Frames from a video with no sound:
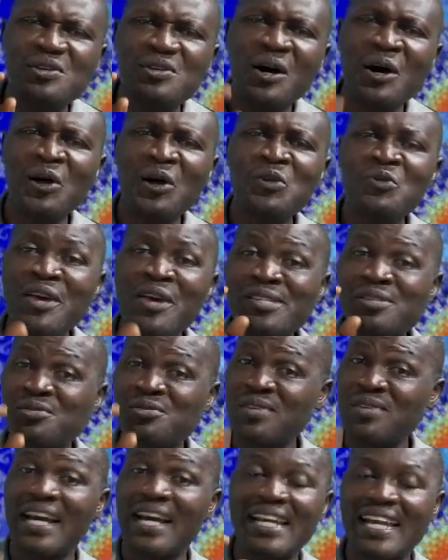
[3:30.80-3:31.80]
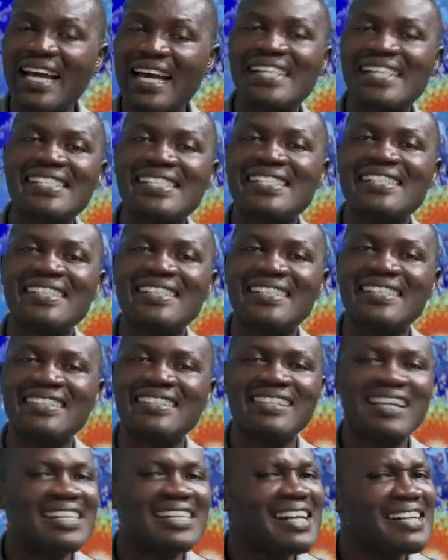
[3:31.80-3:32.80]
always realize
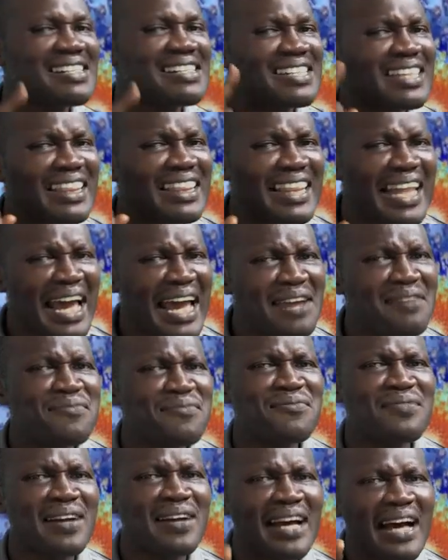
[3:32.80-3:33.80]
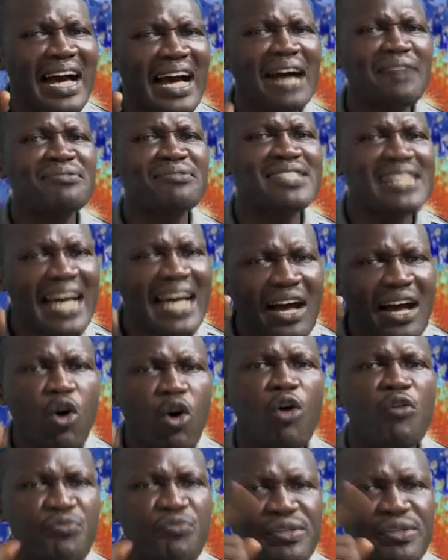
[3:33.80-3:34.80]
that there is life after
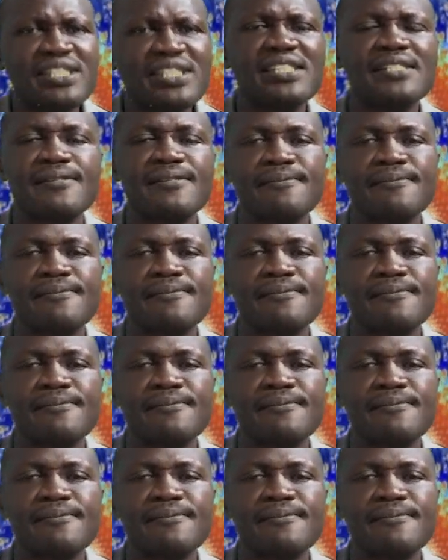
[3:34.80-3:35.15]
office.